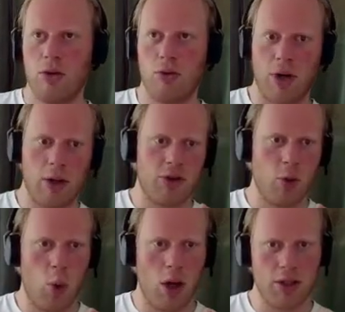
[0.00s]
route the
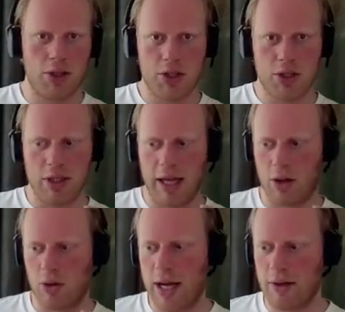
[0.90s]
ones that are
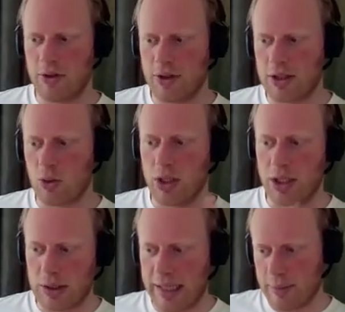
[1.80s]
relevant into a new
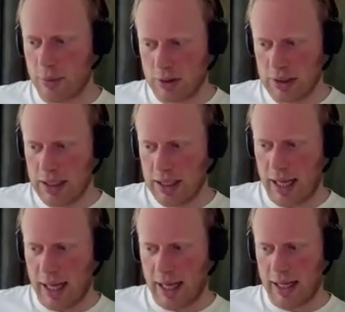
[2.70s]
table,
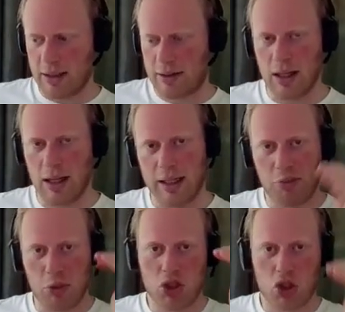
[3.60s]
and give
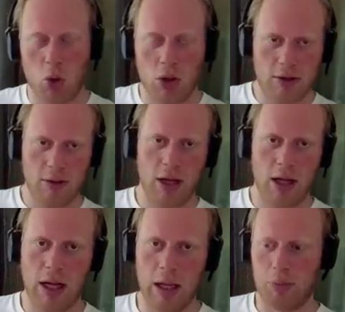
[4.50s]
me a short
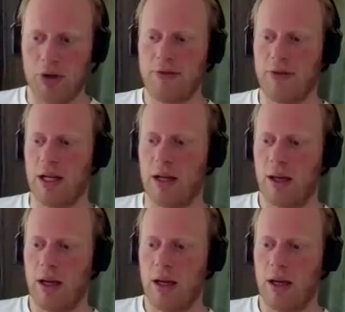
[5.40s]
briefing